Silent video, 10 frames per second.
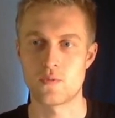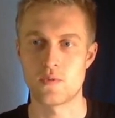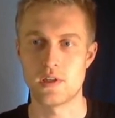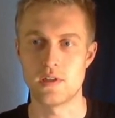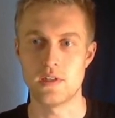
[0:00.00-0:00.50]

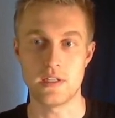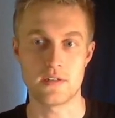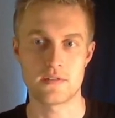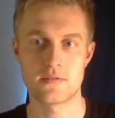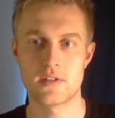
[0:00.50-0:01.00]
we need.
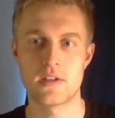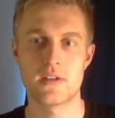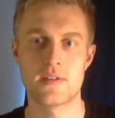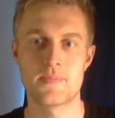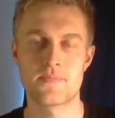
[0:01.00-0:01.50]

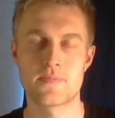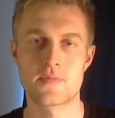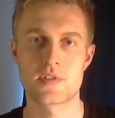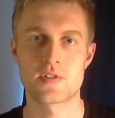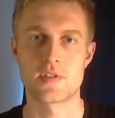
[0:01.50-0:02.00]

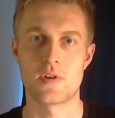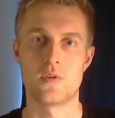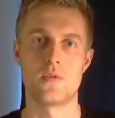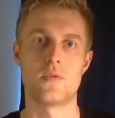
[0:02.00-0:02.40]
So